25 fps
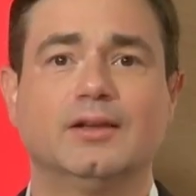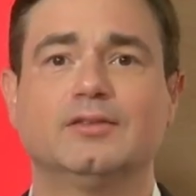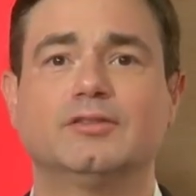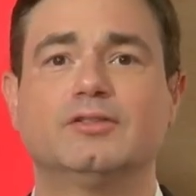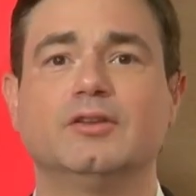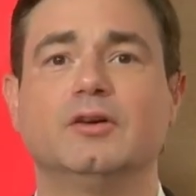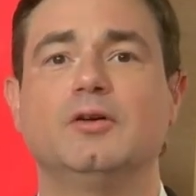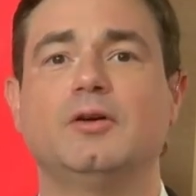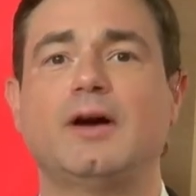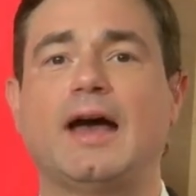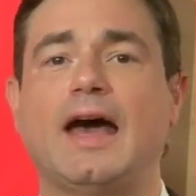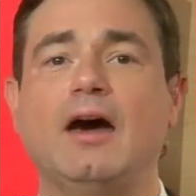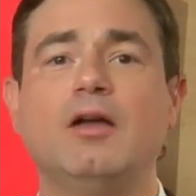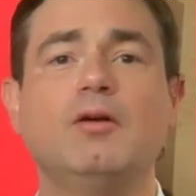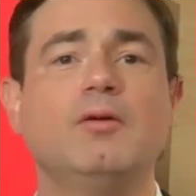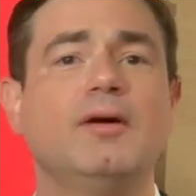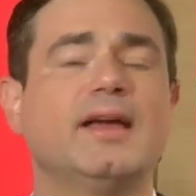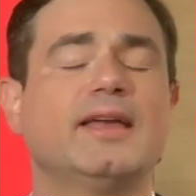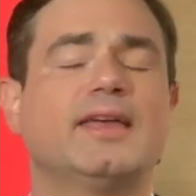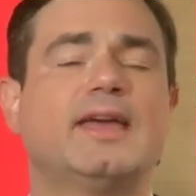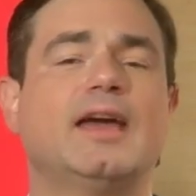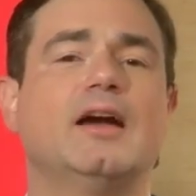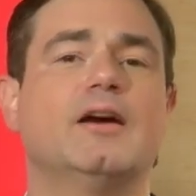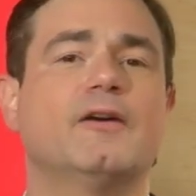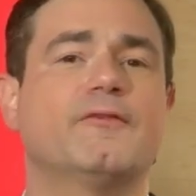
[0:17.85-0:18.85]
So how do
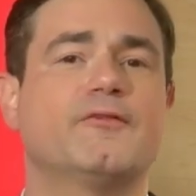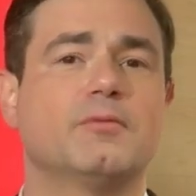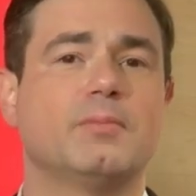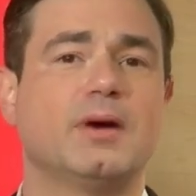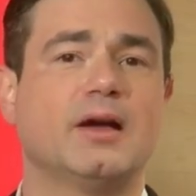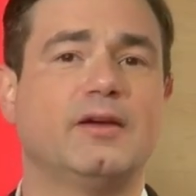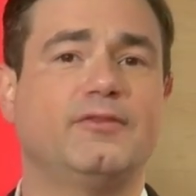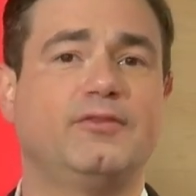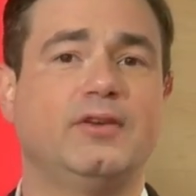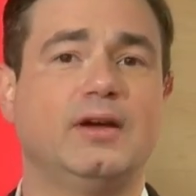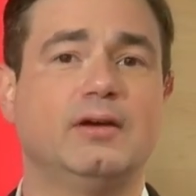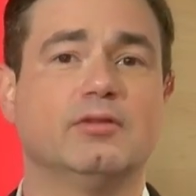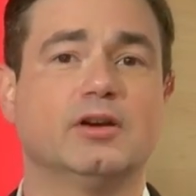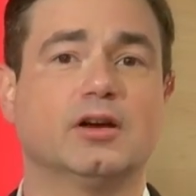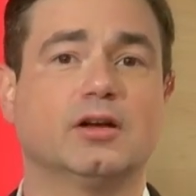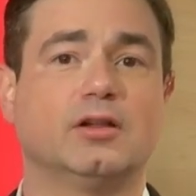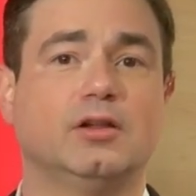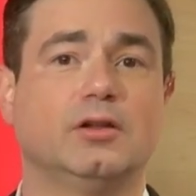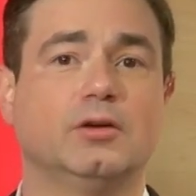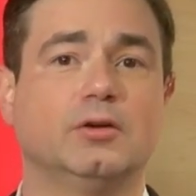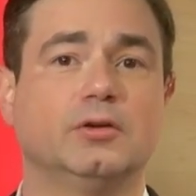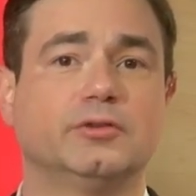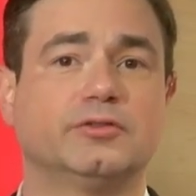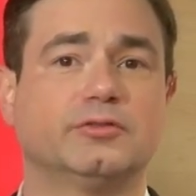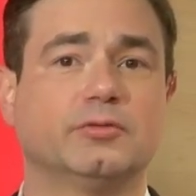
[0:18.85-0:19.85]
I care for my favorite
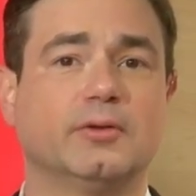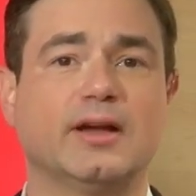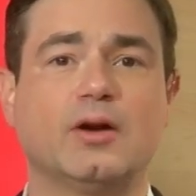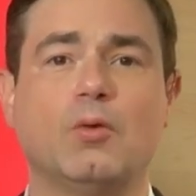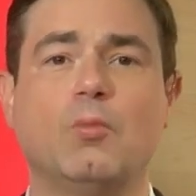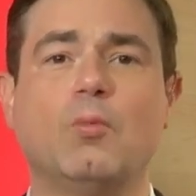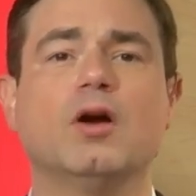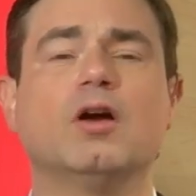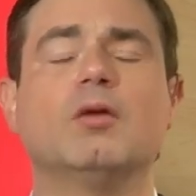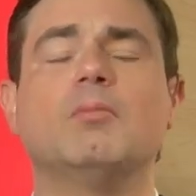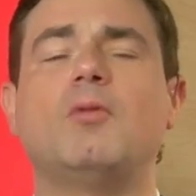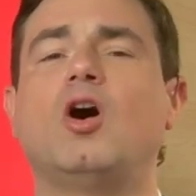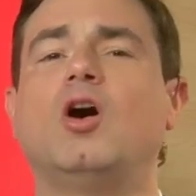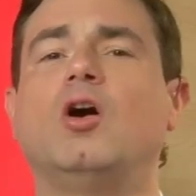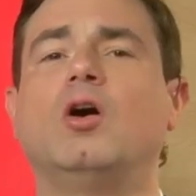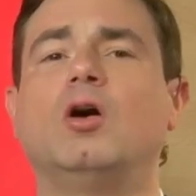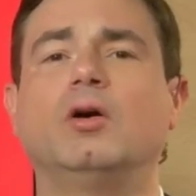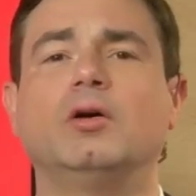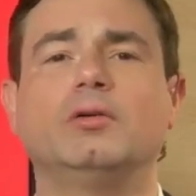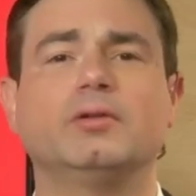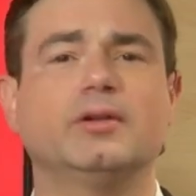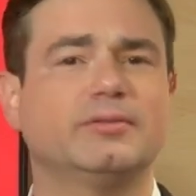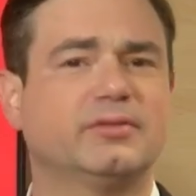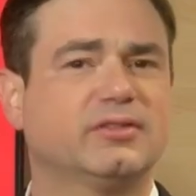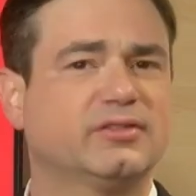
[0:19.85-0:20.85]
clothes so I can wear them
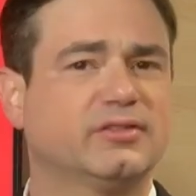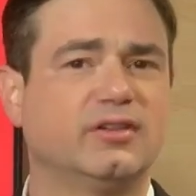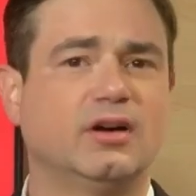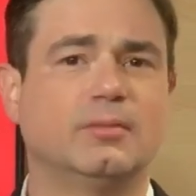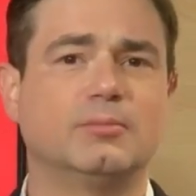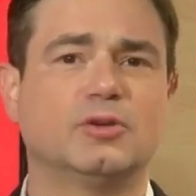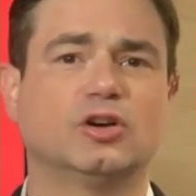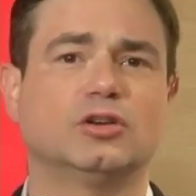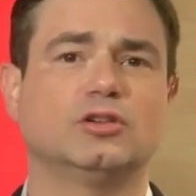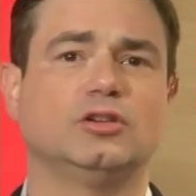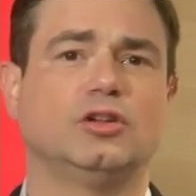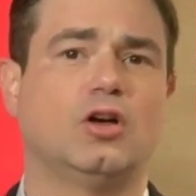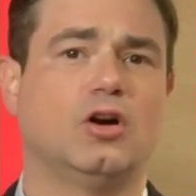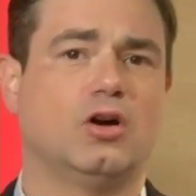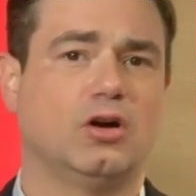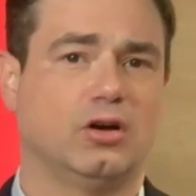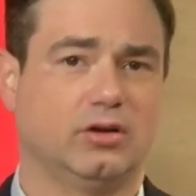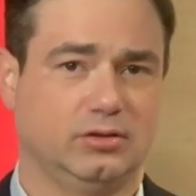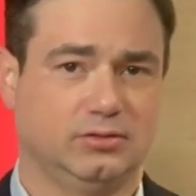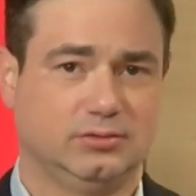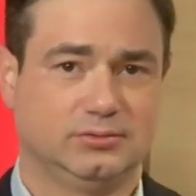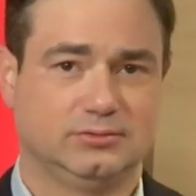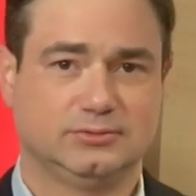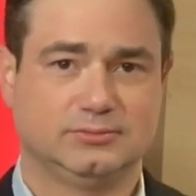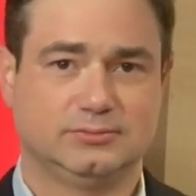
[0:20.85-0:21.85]
all summer
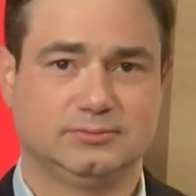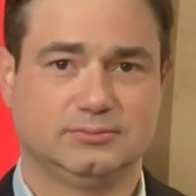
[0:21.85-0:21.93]
long?